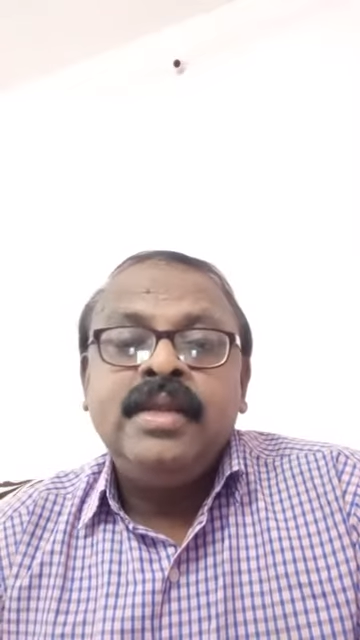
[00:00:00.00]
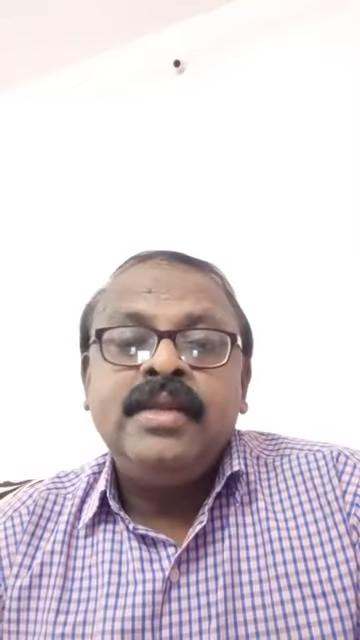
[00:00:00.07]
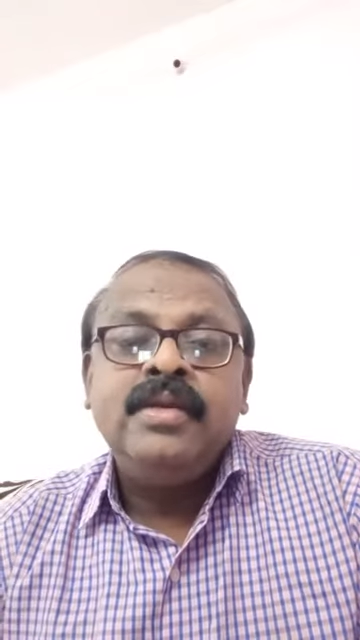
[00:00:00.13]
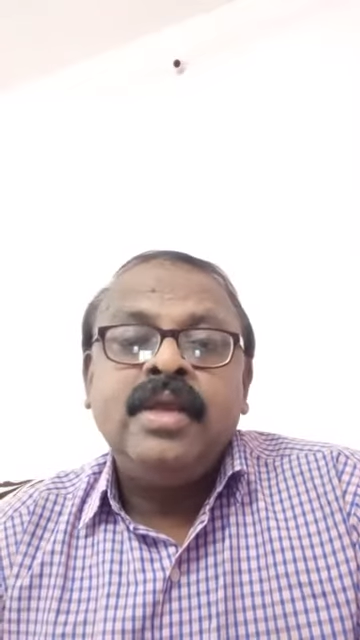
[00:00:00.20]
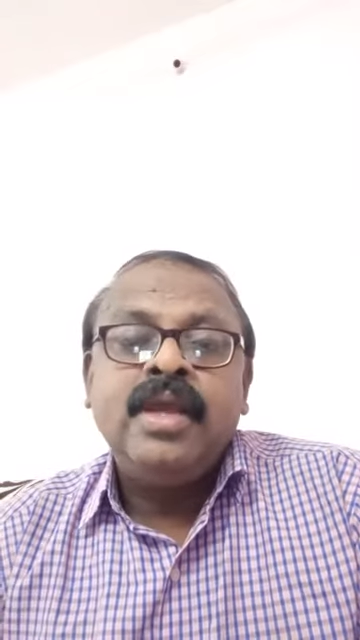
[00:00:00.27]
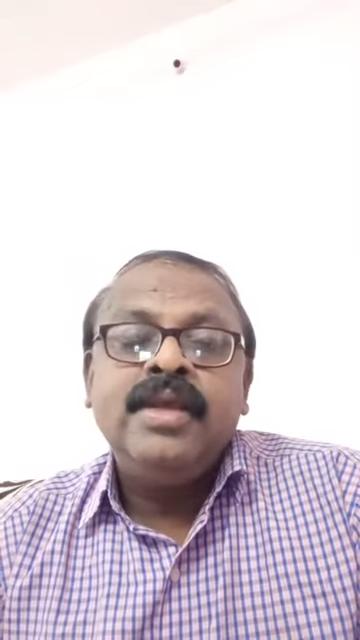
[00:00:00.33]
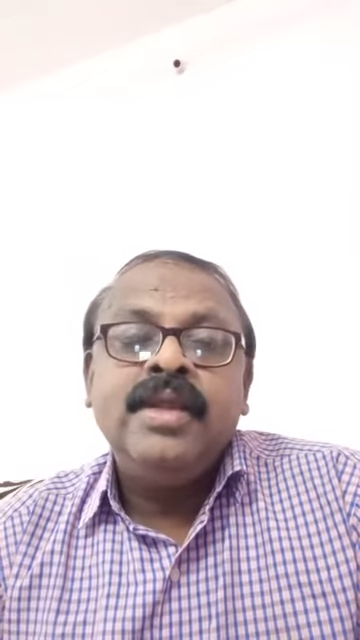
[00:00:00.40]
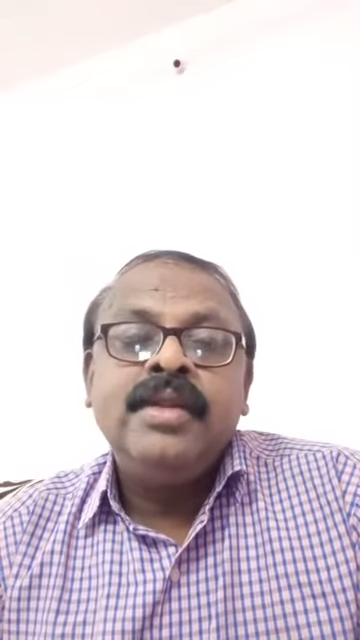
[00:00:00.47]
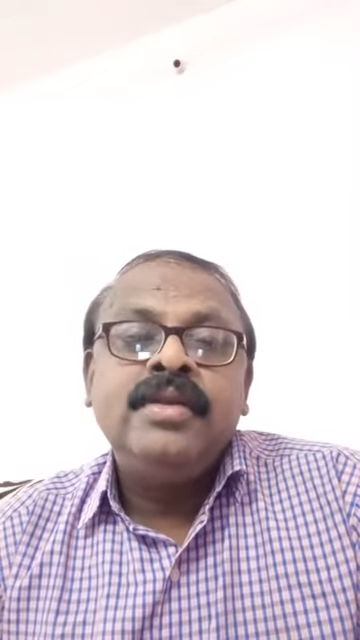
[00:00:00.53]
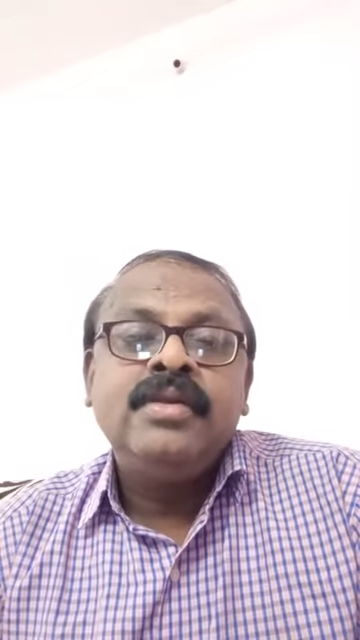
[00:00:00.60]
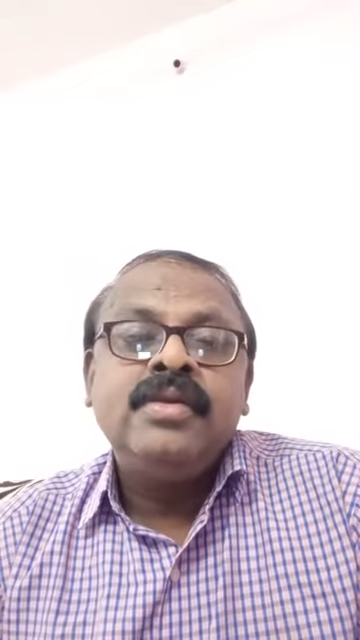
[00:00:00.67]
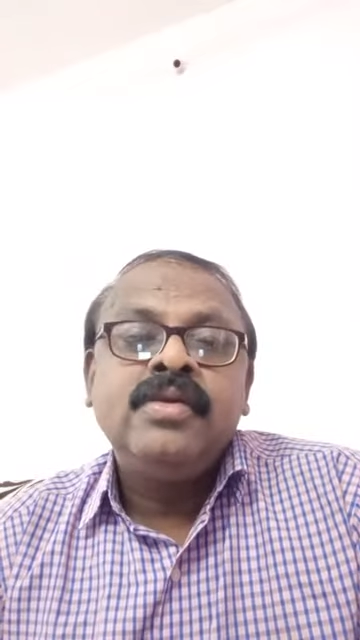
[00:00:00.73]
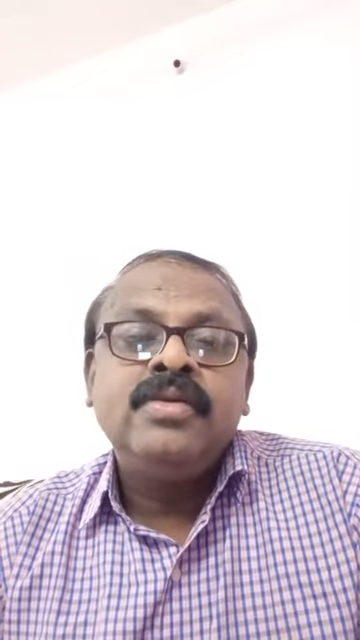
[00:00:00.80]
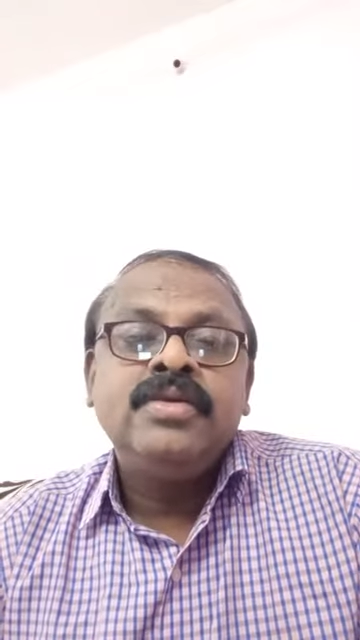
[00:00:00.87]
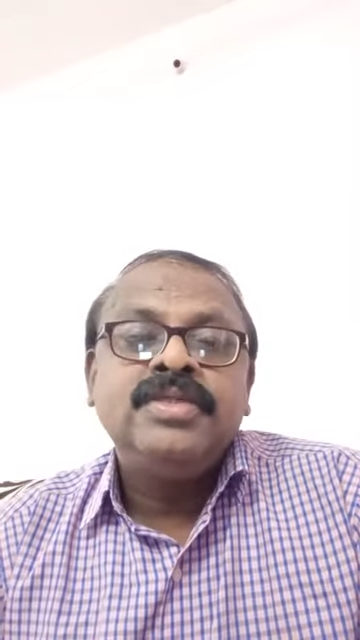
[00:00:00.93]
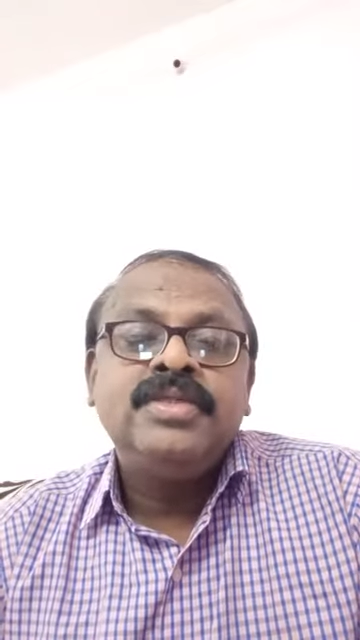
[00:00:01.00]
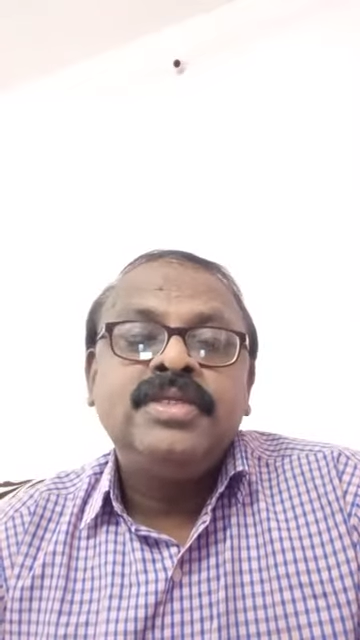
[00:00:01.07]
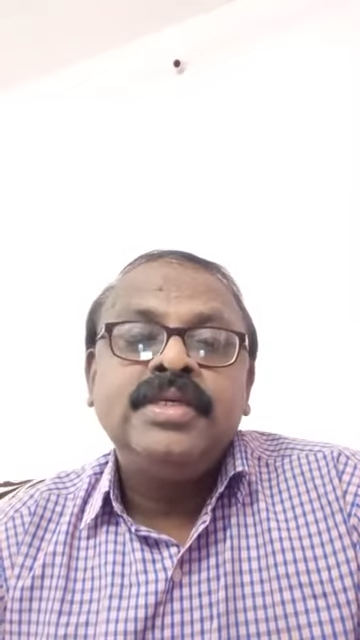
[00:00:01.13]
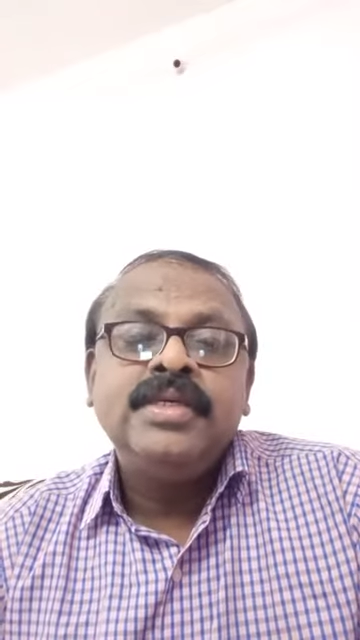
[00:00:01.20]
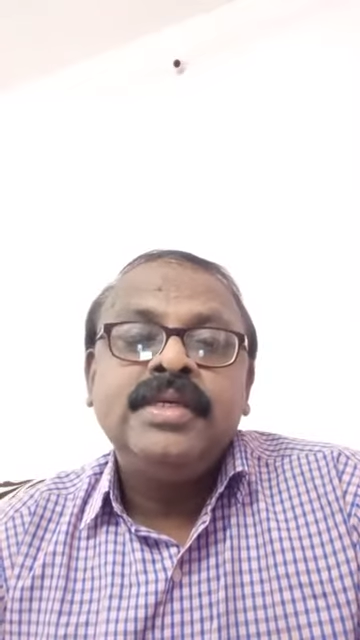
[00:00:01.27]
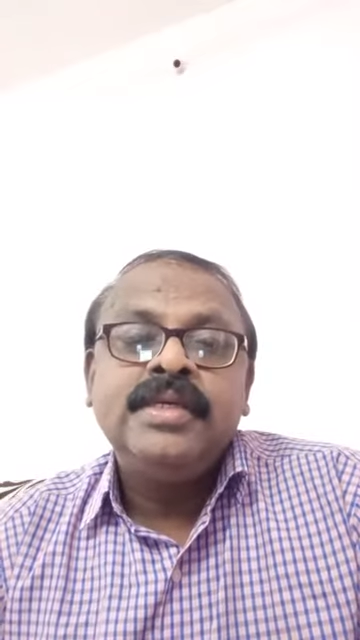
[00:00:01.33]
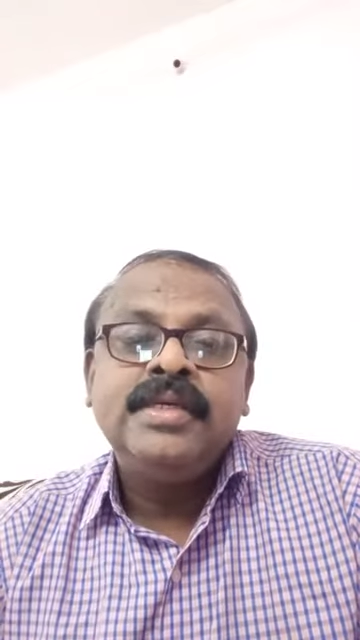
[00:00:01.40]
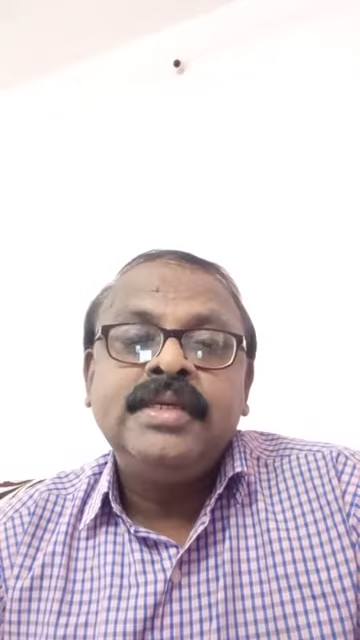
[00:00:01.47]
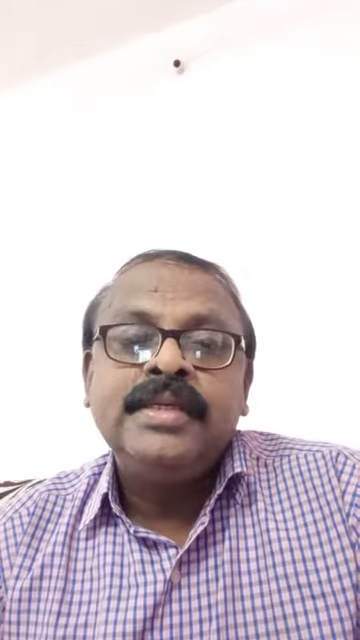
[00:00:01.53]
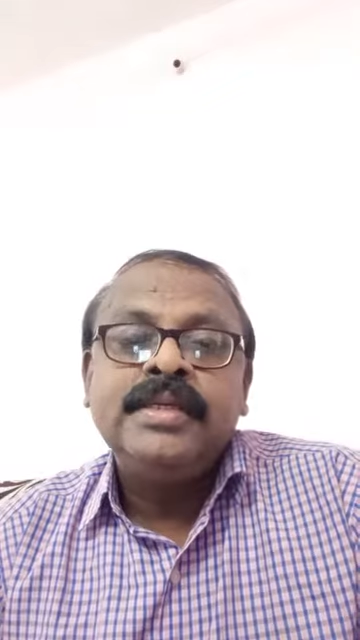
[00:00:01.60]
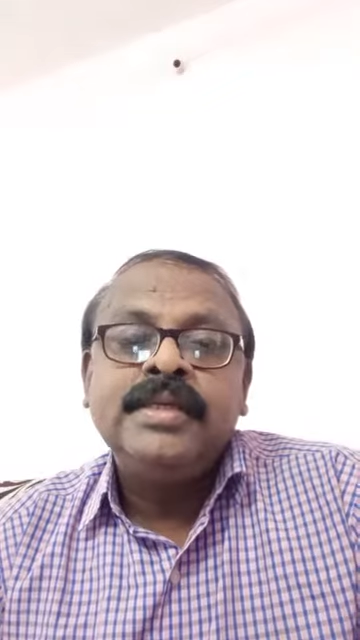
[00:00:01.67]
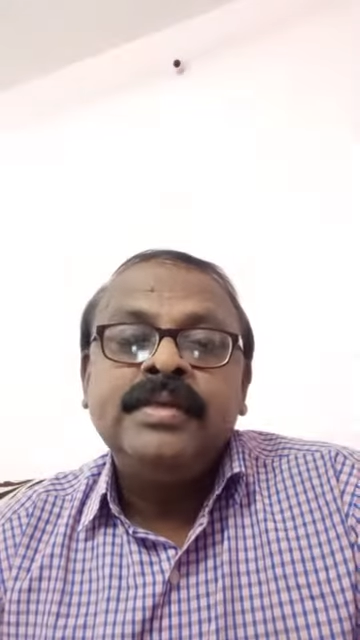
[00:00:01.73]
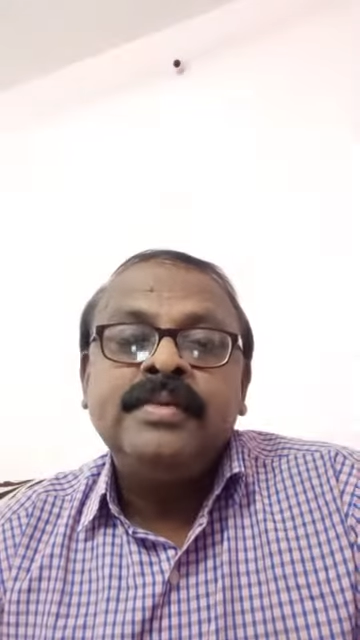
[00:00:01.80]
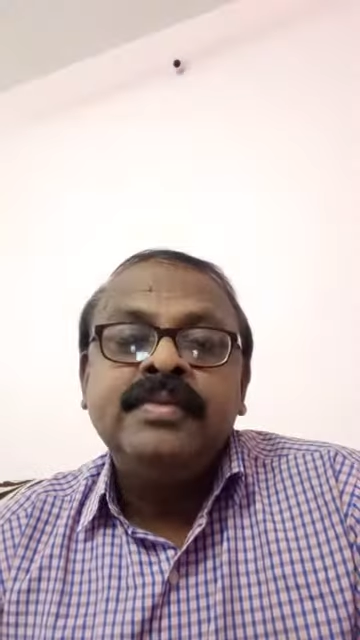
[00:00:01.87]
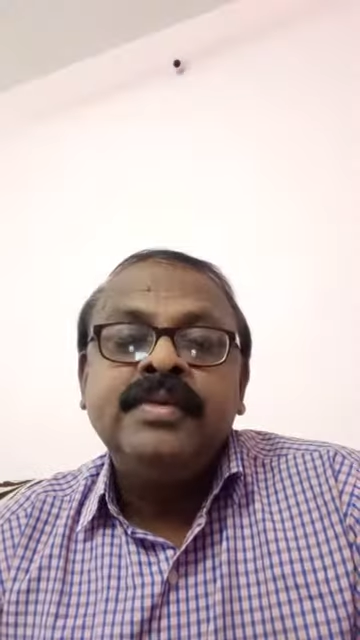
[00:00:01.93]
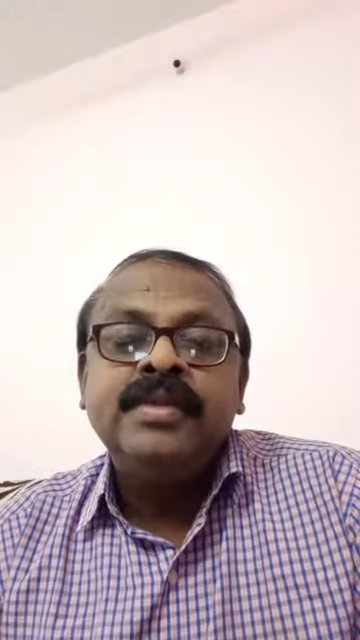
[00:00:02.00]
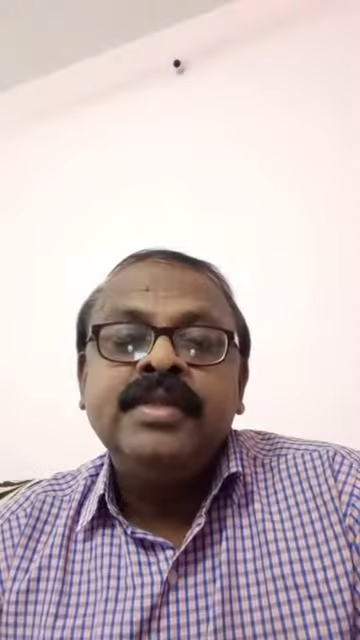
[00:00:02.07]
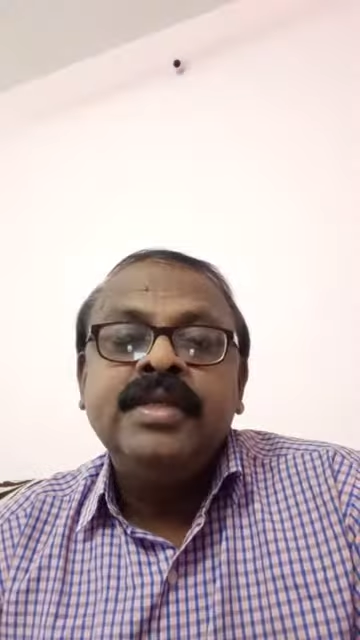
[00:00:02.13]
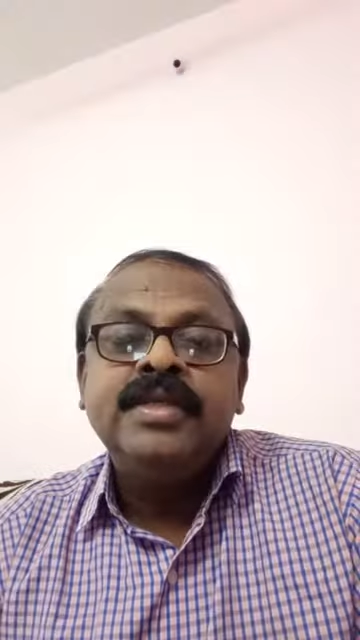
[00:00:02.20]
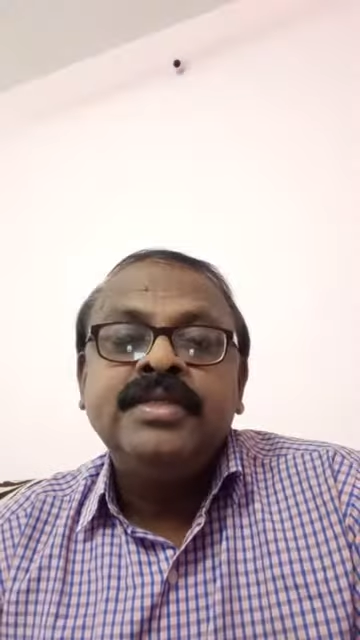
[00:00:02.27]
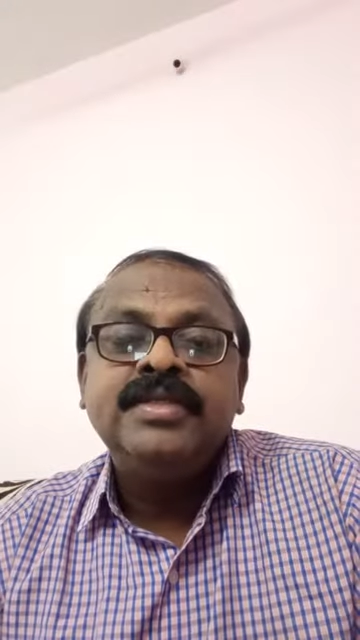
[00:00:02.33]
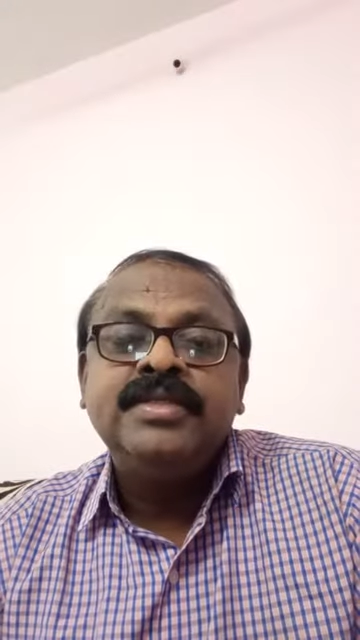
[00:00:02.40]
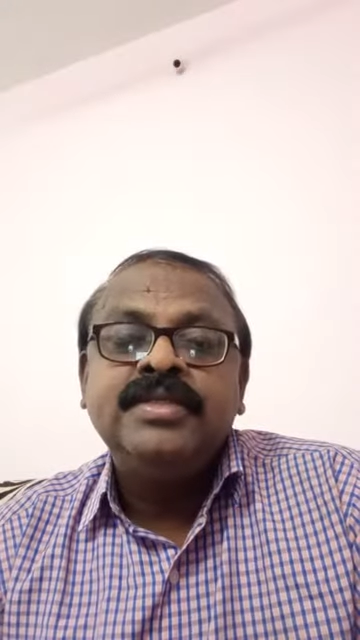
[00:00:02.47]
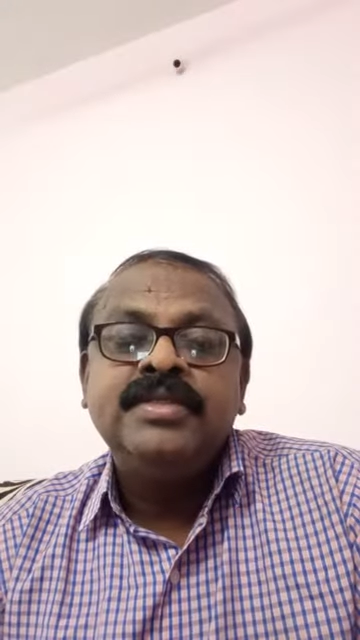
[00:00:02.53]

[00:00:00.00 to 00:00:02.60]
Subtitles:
I enclosed with this.